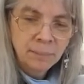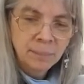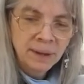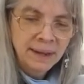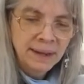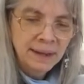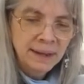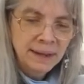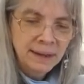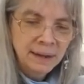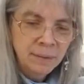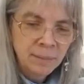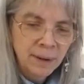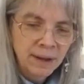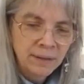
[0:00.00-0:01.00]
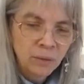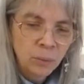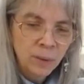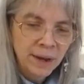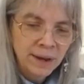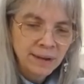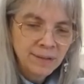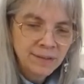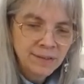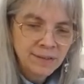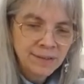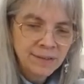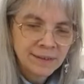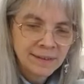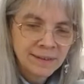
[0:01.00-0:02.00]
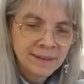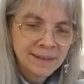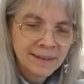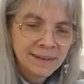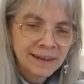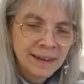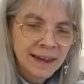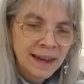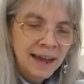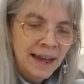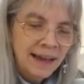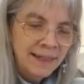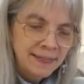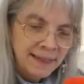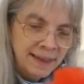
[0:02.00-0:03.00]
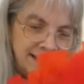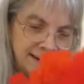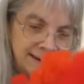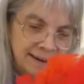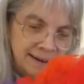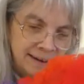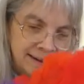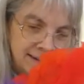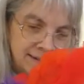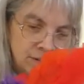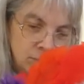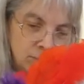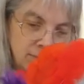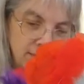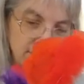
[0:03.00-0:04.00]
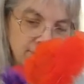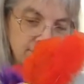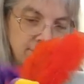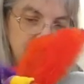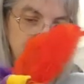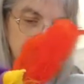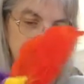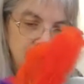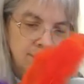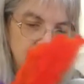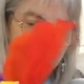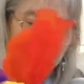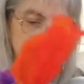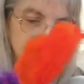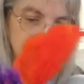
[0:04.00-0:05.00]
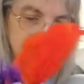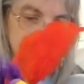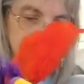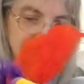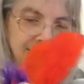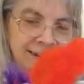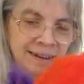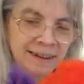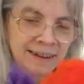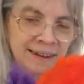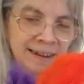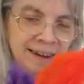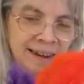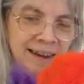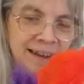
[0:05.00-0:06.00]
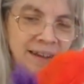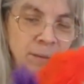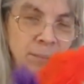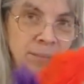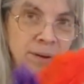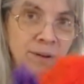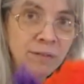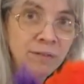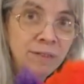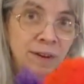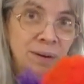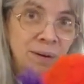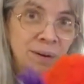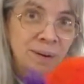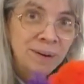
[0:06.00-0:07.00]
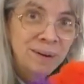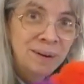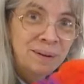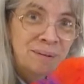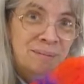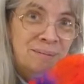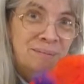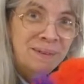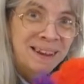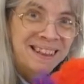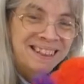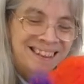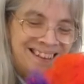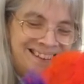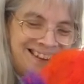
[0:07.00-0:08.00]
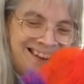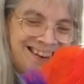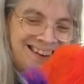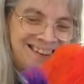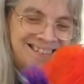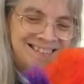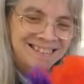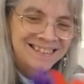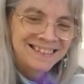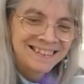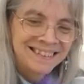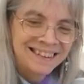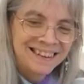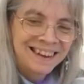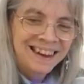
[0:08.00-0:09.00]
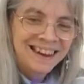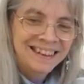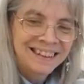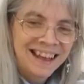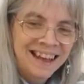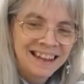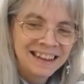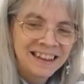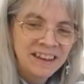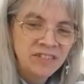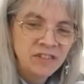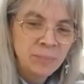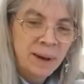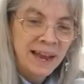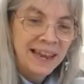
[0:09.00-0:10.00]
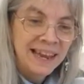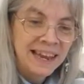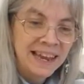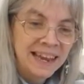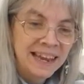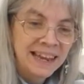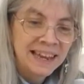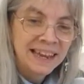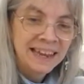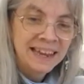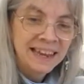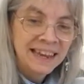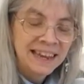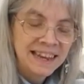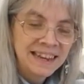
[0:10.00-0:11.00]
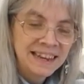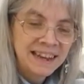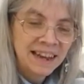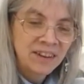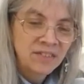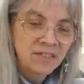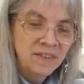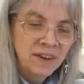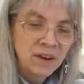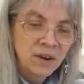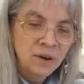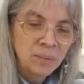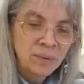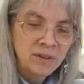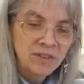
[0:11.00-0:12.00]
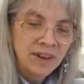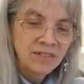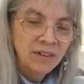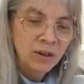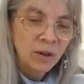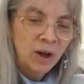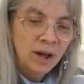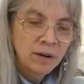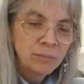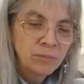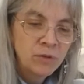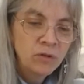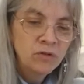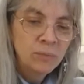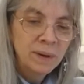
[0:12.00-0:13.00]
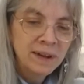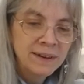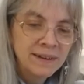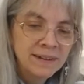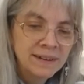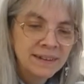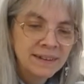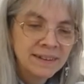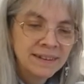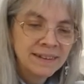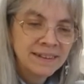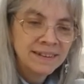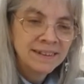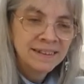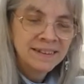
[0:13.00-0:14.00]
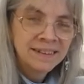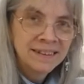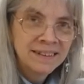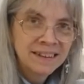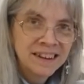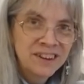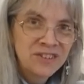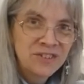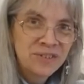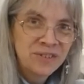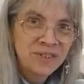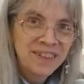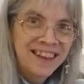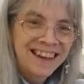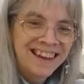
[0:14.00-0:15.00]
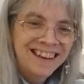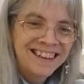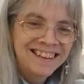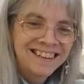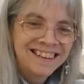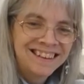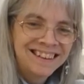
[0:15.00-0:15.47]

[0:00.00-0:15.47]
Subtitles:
pinky make the wings, and then the ring finger and the middle finger make the legs, and that leaves my index finger, which has a lot of movement, to control the head.